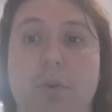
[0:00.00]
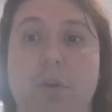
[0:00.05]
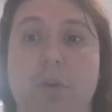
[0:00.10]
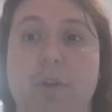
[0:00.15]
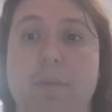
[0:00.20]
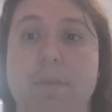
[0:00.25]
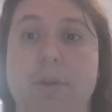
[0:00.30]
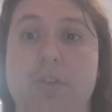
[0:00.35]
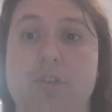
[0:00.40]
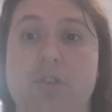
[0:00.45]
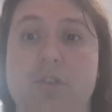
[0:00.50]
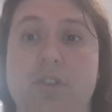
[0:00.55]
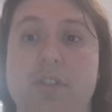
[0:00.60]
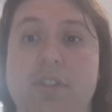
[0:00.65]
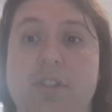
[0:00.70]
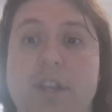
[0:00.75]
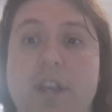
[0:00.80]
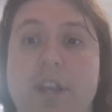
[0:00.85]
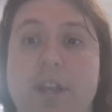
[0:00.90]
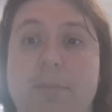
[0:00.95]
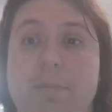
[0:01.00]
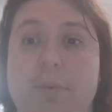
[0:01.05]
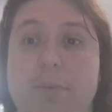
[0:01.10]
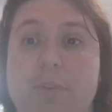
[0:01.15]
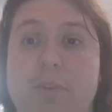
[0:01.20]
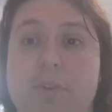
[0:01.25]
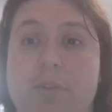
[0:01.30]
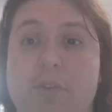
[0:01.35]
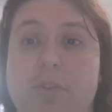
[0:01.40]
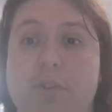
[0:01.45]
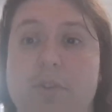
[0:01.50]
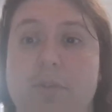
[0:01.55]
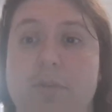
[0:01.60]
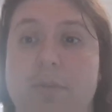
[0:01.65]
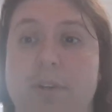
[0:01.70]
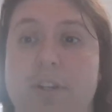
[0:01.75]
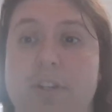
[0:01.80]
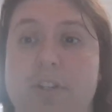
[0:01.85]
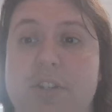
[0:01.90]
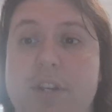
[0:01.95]
Logan mentions that producers
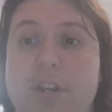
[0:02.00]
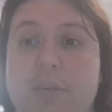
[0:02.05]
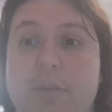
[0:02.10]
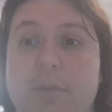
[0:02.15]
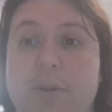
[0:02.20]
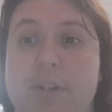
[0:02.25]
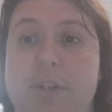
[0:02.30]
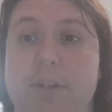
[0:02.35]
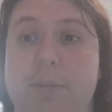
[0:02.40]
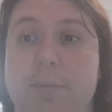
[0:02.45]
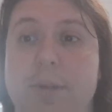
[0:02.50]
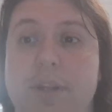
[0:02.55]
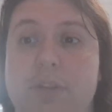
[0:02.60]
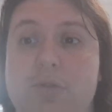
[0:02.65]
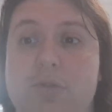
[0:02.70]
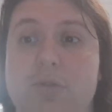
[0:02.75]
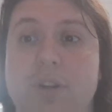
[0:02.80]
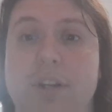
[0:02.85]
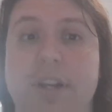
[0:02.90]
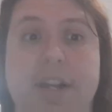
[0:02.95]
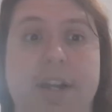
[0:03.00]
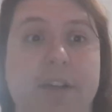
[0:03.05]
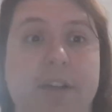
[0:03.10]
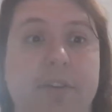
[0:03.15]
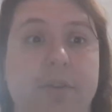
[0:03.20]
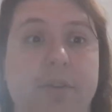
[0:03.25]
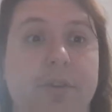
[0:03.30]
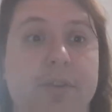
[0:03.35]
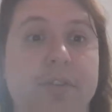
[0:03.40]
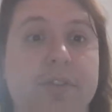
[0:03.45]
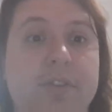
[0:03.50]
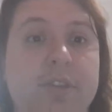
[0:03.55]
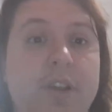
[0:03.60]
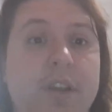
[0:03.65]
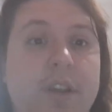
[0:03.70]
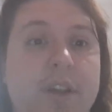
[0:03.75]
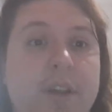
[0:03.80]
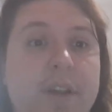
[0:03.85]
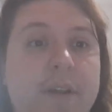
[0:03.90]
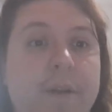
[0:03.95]
wanted Tara Reid to play Trina Echolls
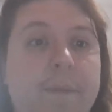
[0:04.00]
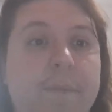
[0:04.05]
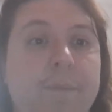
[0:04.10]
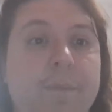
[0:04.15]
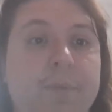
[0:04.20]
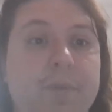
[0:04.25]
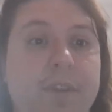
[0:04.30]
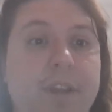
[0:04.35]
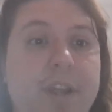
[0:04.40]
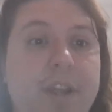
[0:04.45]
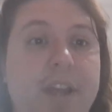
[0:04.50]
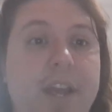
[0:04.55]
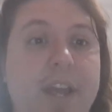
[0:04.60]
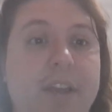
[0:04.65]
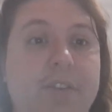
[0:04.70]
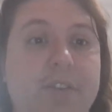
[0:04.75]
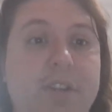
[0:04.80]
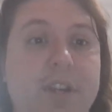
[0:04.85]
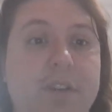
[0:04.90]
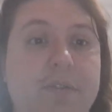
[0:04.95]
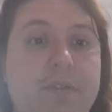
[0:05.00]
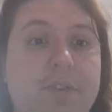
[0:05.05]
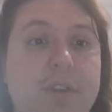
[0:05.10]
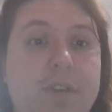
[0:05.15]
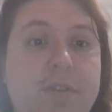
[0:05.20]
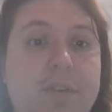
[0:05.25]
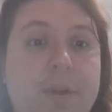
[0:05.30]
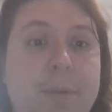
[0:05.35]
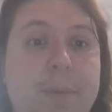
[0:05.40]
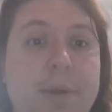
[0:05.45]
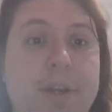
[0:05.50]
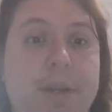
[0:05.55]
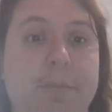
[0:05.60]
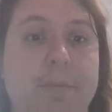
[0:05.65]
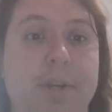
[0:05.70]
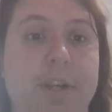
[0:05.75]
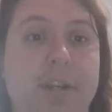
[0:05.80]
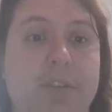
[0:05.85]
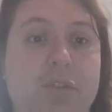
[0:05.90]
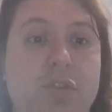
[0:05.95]
in casting for the film
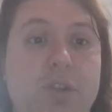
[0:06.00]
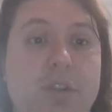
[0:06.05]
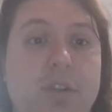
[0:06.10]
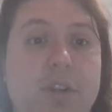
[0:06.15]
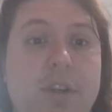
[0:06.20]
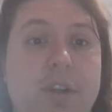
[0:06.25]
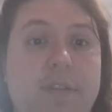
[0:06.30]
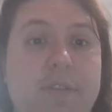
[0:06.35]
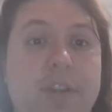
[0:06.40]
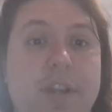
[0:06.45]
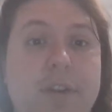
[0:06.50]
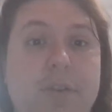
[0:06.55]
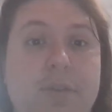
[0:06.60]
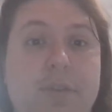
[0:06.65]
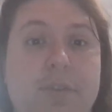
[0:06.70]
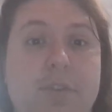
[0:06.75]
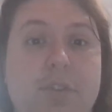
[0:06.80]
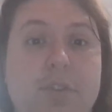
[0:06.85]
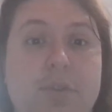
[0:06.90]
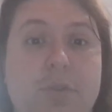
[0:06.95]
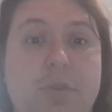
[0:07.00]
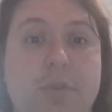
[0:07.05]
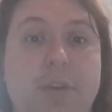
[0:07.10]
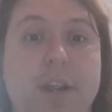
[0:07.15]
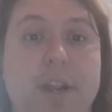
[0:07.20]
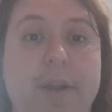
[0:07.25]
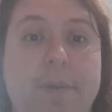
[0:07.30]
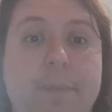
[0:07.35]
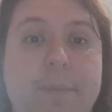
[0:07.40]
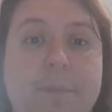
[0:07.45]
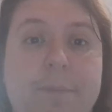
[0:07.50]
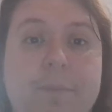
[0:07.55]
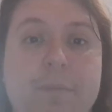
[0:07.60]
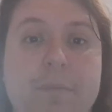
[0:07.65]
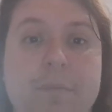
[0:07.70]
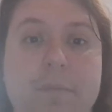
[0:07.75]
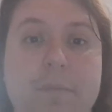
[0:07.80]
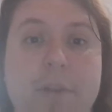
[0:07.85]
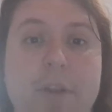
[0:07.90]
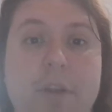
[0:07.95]
adaptation of the Echolls story.
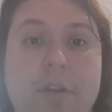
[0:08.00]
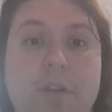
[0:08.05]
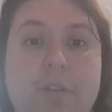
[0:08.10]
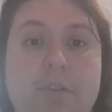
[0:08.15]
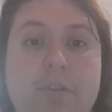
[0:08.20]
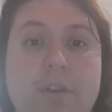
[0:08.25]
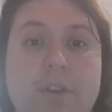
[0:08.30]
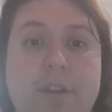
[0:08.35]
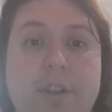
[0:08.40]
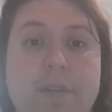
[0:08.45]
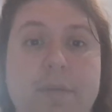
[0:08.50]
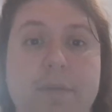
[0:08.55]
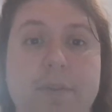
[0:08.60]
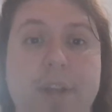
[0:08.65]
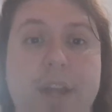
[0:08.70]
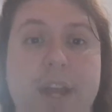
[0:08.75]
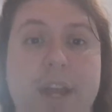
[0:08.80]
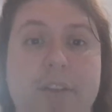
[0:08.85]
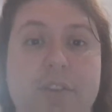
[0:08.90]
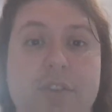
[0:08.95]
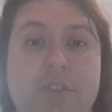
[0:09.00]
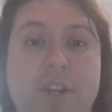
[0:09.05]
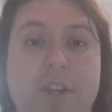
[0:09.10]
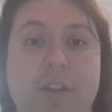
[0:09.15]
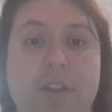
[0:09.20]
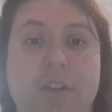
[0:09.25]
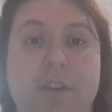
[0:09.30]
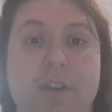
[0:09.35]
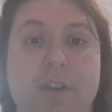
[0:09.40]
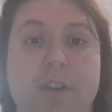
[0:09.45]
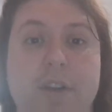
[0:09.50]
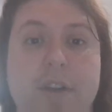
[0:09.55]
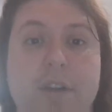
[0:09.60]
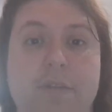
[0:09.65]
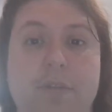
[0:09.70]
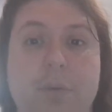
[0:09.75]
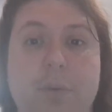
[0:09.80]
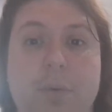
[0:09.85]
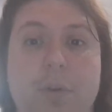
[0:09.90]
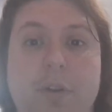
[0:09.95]
During casting
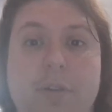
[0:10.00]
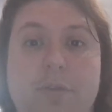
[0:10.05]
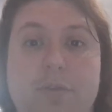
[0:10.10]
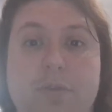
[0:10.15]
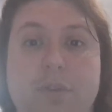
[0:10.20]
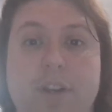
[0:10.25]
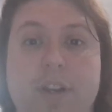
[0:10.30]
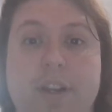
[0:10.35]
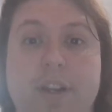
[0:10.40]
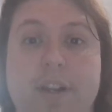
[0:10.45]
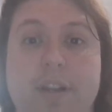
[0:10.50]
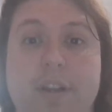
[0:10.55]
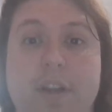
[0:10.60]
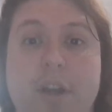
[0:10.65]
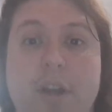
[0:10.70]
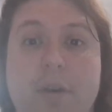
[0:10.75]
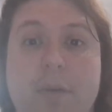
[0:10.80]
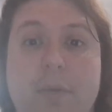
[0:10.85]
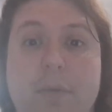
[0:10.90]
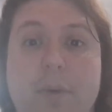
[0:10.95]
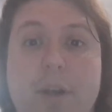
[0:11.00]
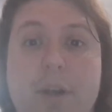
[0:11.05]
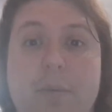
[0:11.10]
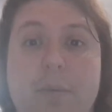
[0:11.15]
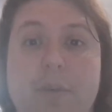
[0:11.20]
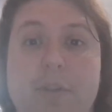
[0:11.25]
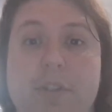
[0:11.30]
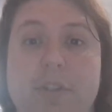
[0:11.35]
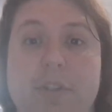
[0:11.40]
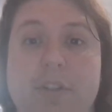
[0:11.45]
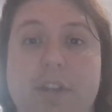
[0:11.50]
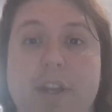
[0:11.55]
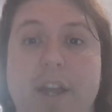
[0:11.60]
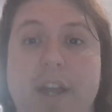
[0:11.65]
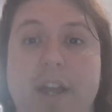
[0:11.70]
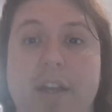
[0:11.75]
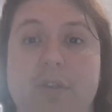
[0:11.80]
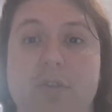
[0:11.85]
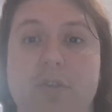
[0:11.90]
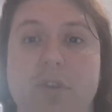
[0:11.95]
of the role of Trina, Reid was
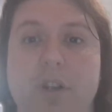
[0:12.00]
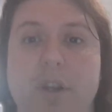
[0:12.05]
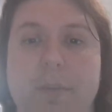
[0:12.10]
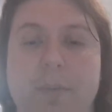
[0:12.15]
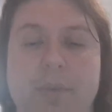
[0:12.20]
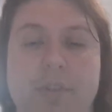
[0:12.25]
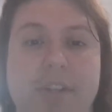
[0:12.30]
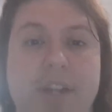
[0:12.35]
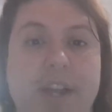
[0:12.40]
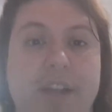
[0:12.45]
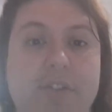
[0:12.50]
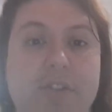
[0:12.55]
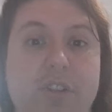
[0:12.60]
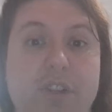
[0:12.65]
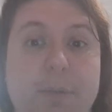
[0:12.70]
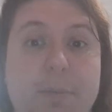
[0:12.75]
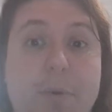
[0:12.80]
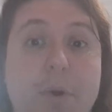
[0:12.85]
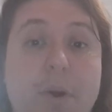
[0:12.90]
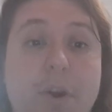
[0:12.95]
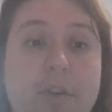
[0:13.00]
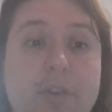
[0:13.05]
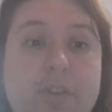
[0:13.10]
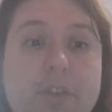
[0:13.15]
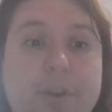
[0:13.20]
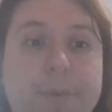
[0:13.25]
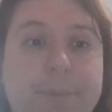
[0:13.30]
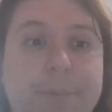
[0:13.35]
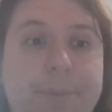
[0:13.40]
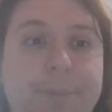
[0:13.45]
actually almost cast in the part.